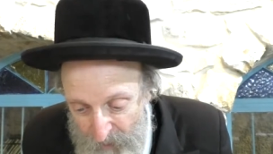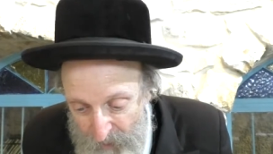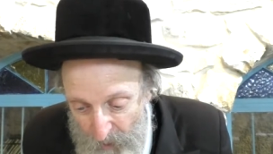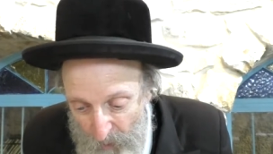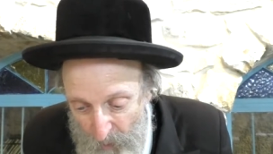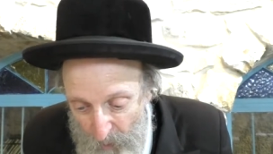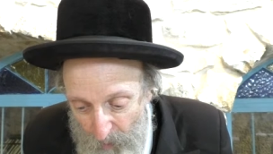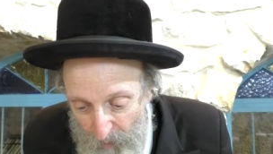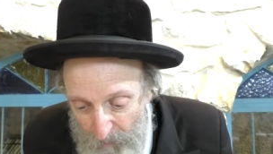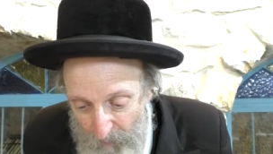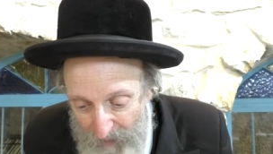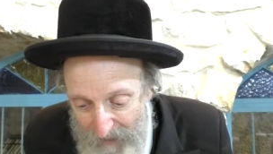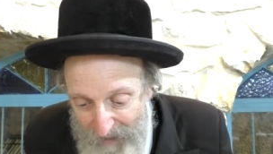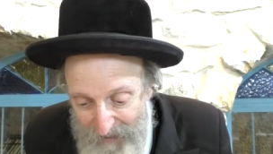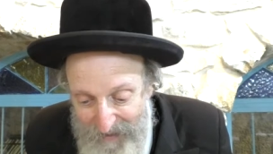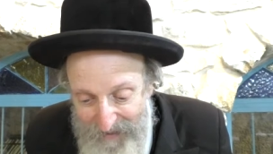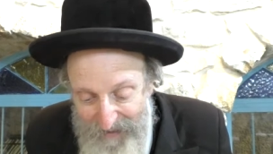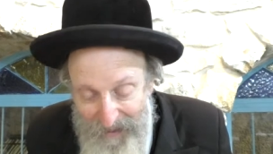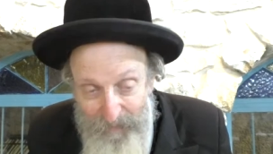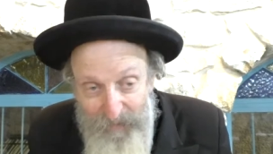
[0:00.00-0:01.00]
So, but at
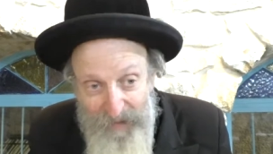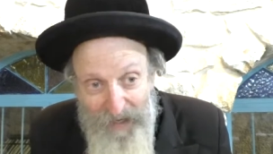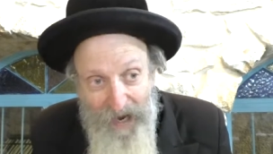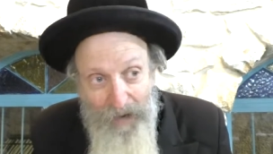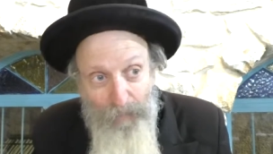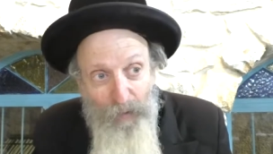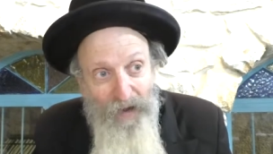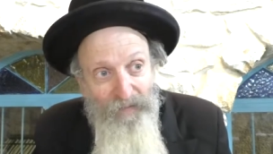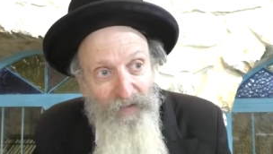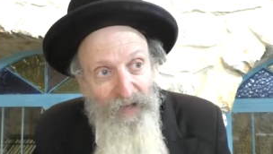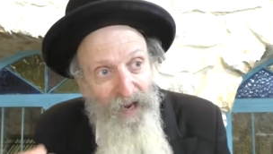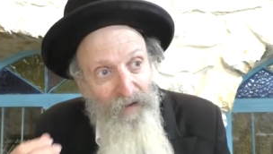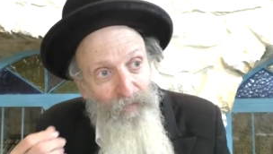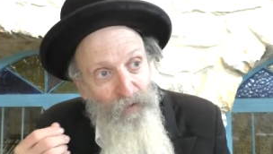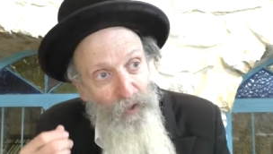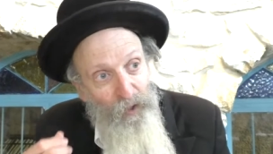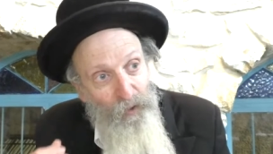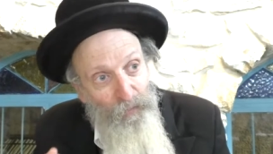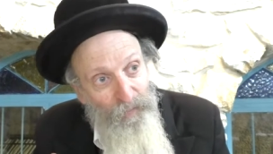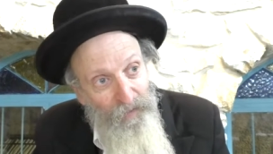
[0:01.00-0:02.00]
the same time, we have to have
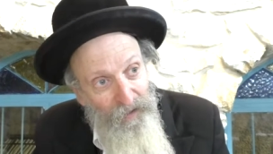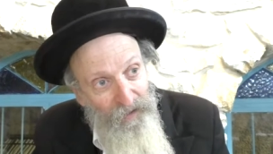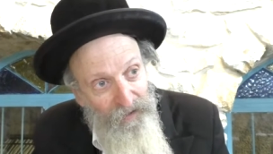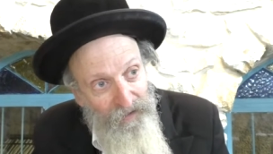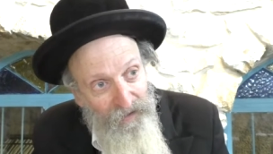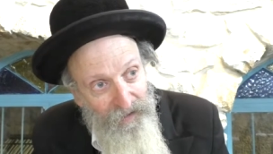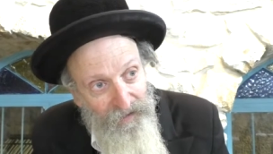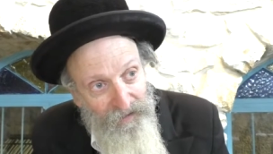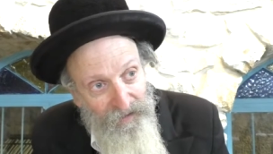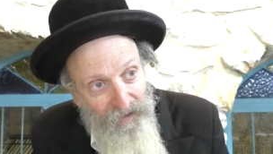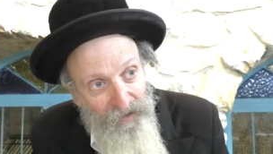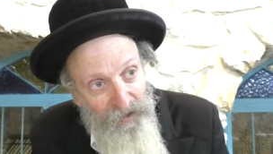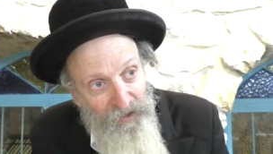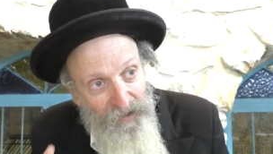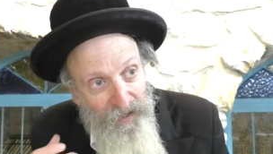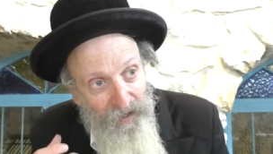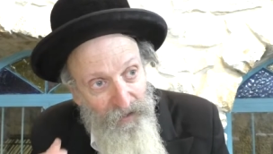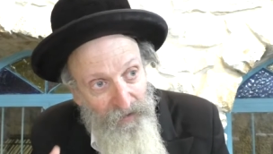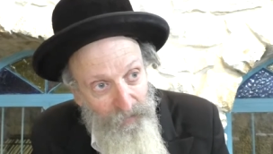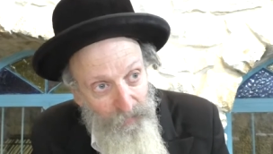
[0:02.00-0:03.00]
the humility to
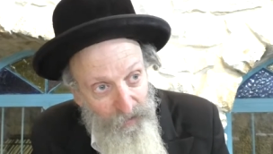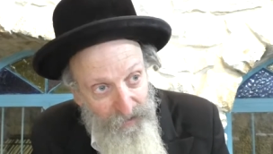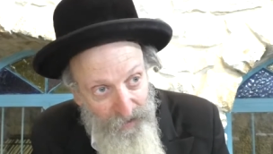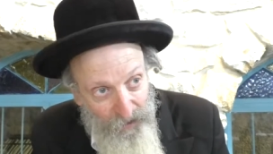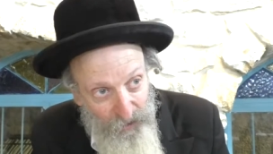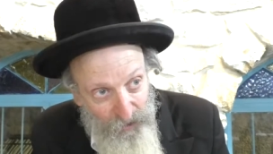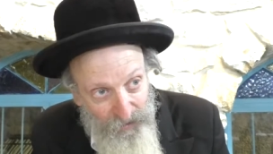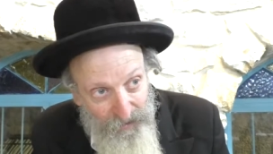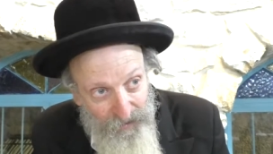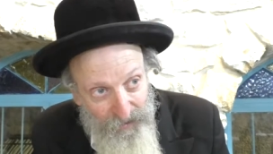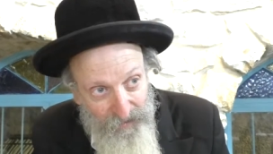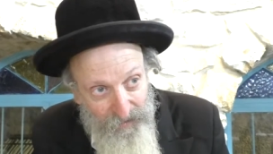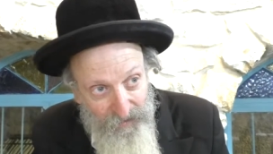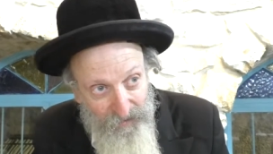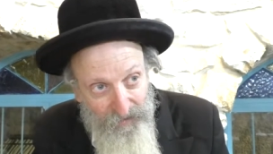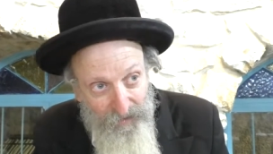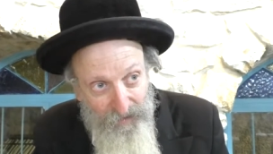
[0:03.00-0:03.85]
understand our limitations